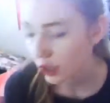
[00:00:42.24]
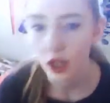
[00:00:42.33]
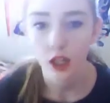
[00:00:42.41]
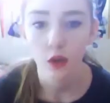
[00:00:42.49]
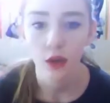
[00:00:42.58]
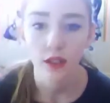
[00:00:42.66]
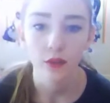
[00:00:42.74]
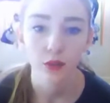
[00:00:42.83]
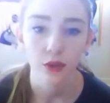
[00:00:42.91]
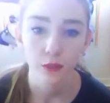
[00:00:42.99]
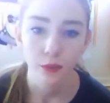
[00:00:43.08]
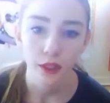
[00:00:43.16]
are quite a
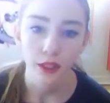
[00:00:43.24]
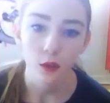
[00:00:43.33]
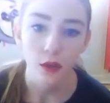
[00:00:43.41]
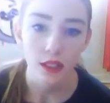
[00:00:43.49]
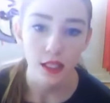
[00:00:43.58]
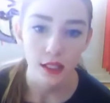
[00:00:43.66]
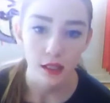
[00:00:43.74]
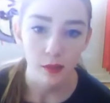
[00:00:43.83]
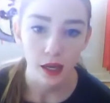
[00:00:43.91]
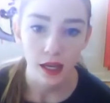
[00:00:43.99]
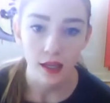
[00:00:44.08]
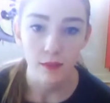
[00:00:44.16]
few. But like the ones I did
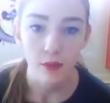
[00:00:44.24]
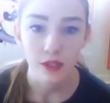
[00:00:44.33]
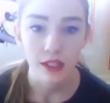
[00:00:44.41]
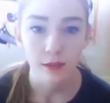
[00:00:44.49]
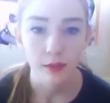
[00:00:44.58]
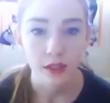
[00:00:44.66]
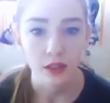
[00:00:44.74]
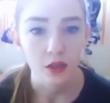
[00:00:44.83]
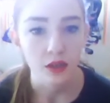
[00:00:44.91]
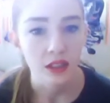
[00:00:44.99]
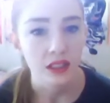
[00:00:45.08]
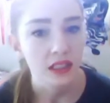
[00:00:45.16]
buy, most of them I
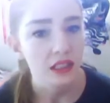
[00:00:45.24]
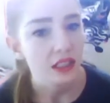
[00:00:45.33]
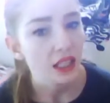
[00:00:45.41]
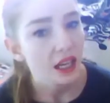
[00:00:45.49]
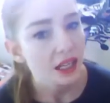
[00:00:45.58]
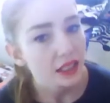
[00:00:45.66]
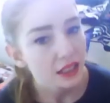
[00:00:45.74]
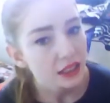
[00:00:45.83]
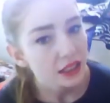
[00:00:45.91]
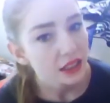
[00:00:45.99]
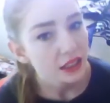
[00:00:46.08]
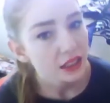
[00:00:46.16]
don't like,
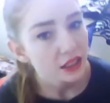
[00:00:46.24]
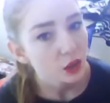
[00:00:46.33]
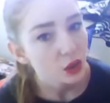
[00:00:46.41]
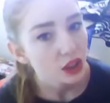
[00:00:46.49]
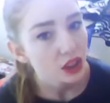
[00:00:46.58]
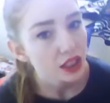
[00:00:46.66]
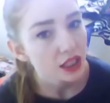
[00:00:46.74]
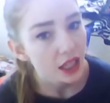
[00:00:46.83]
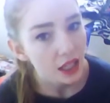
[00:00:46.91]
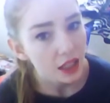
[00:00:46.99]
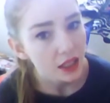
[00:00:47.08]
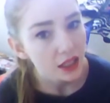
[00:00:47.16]
which
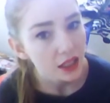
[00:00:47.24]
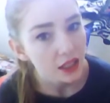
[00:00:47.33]
sucks.